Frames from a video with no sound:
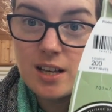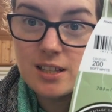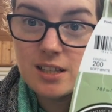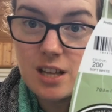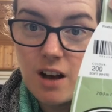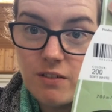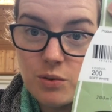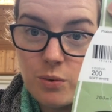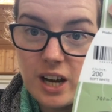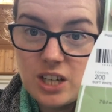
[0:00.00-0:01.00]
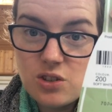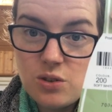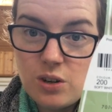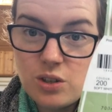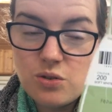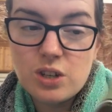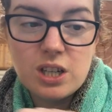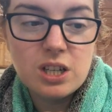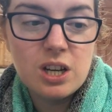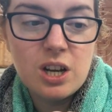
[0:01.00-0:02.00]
Soft white 200,